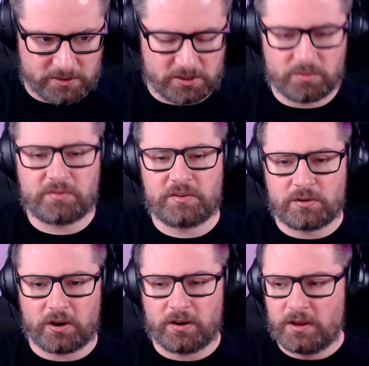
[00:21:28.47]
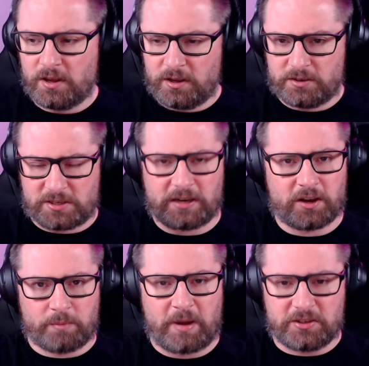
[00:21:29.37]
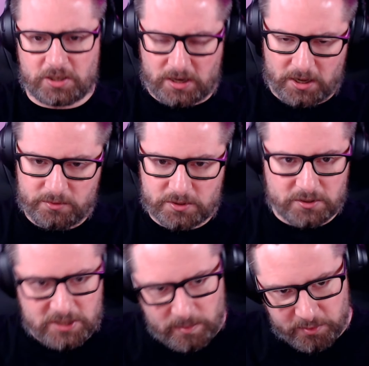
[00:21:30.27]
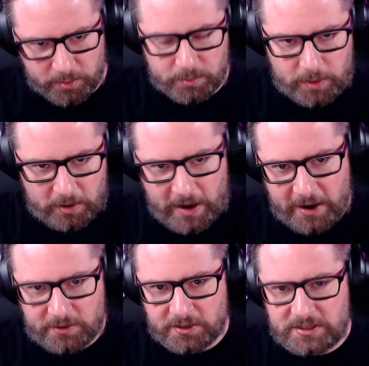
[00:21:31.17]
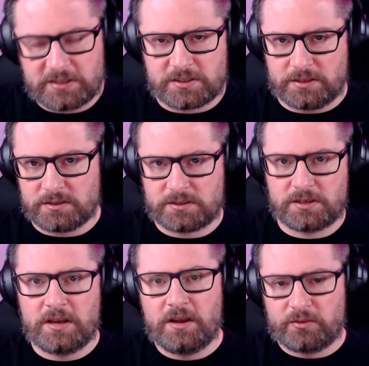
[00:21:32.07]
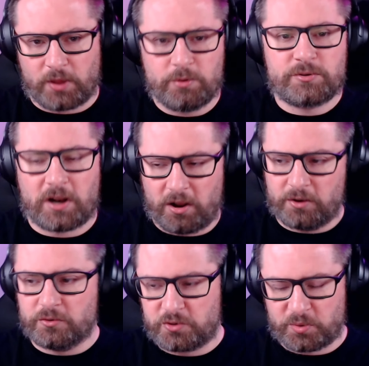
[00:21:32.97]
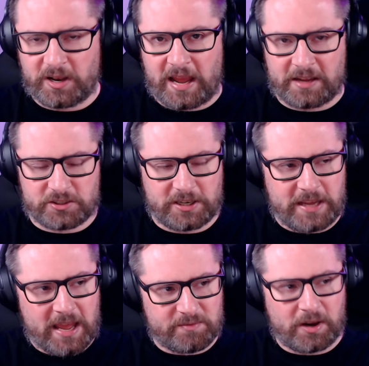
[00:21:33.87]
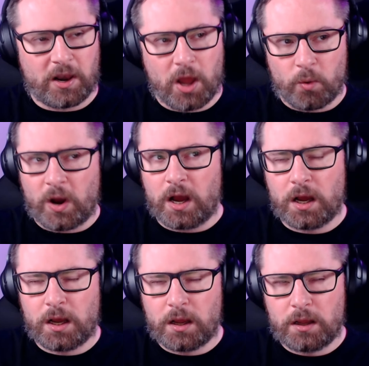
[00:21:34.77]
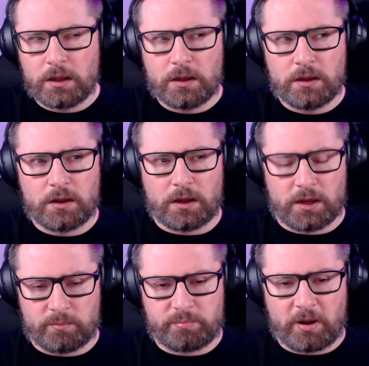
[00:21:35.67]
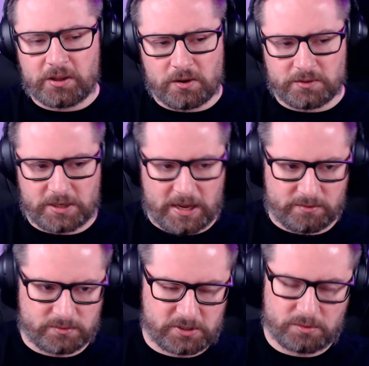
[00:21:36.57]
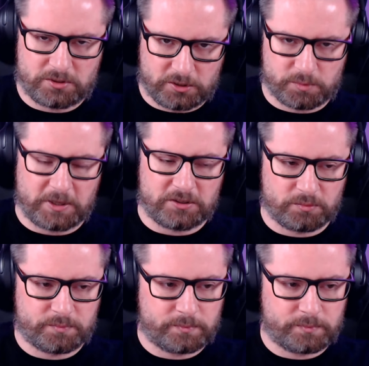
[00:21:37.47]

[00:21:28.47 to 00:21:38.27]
So if you've got, say, like a bunch of clones and some of them are out in the distance, those clones will actually have a lower polygon count, so it should speed your